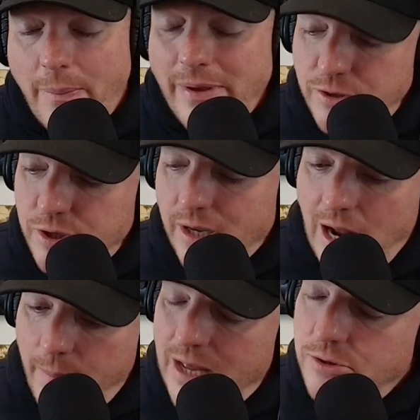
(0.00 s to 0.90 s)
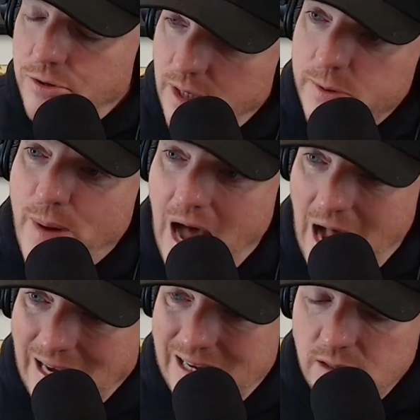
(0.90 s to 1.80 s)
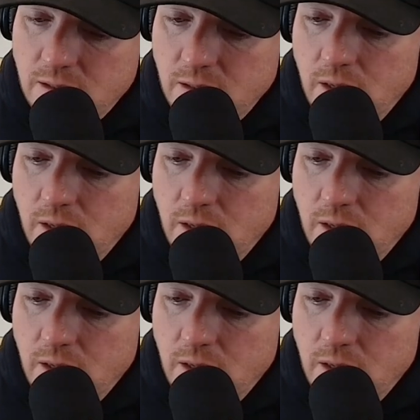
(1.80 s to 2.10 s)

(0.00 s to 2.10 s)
I'll be interested, again, I'll be interested to see what's behind it